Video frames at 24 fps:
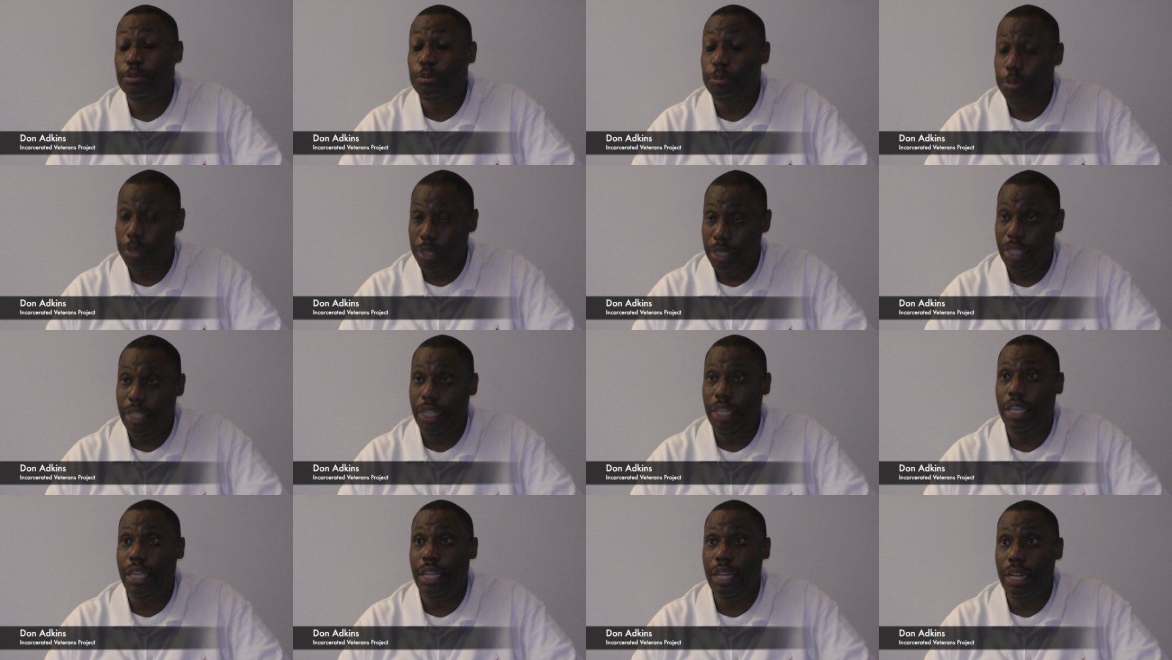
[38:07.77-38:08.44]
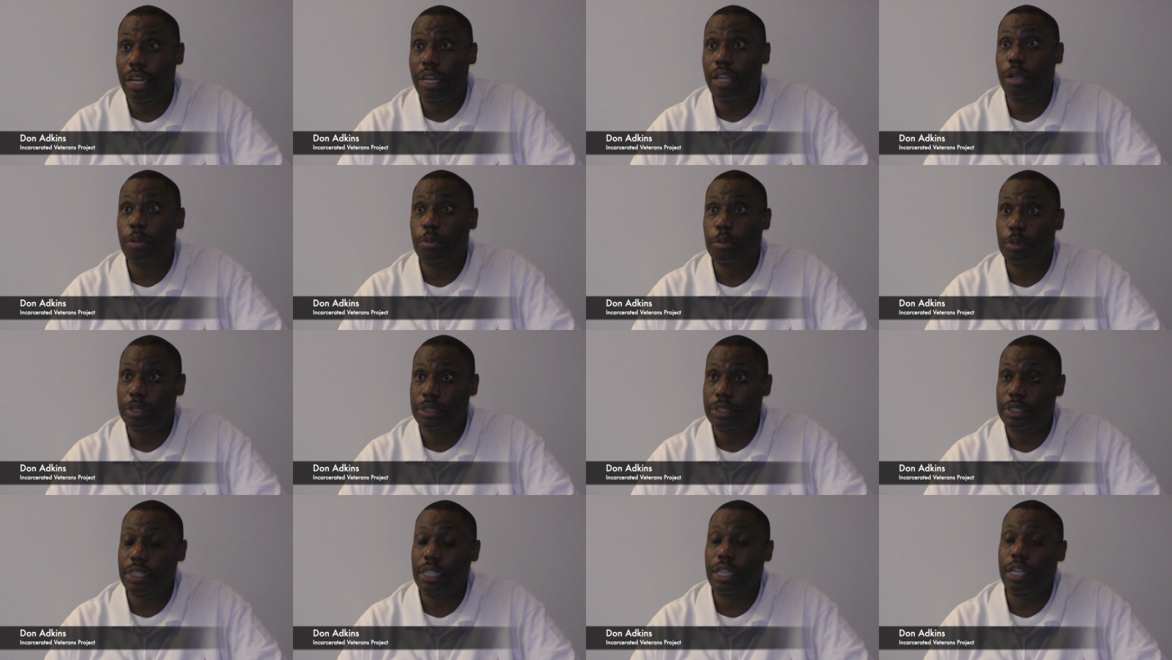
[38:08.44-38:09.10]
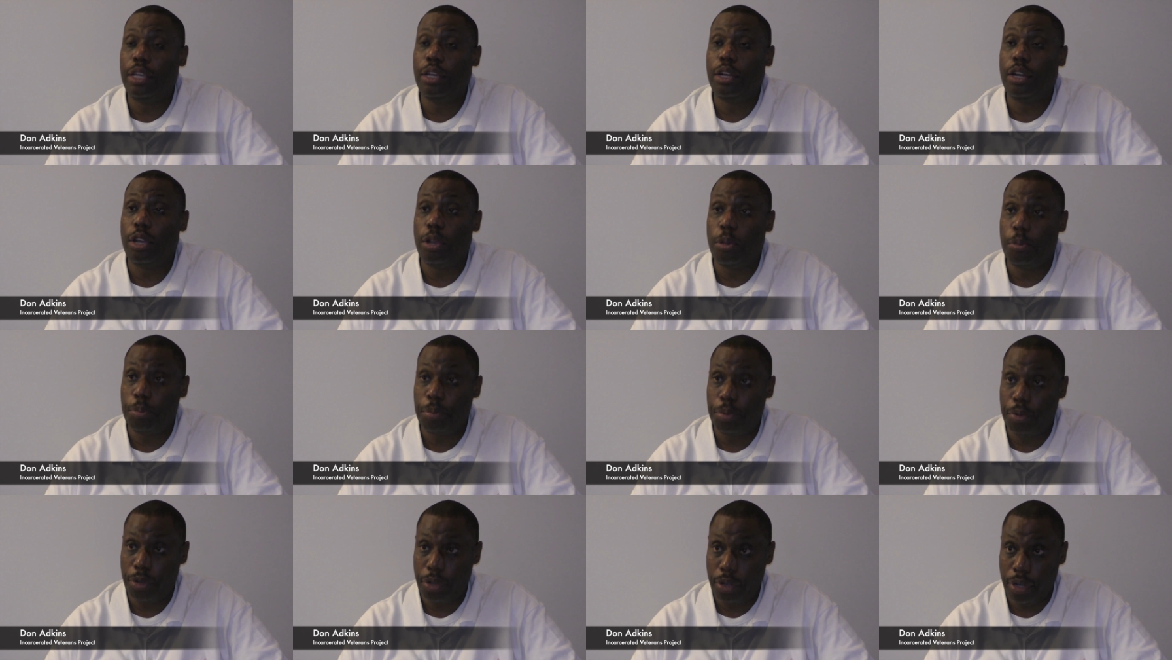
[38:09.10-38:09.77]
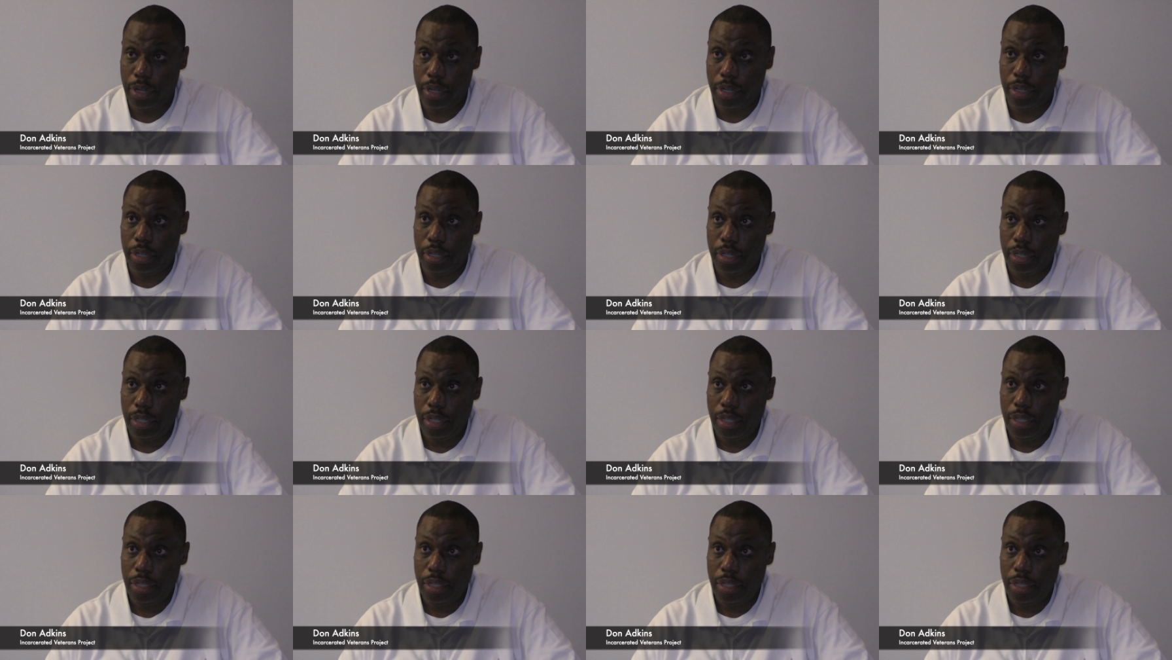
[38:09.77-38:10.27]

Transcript: me getting up and saying a prayer,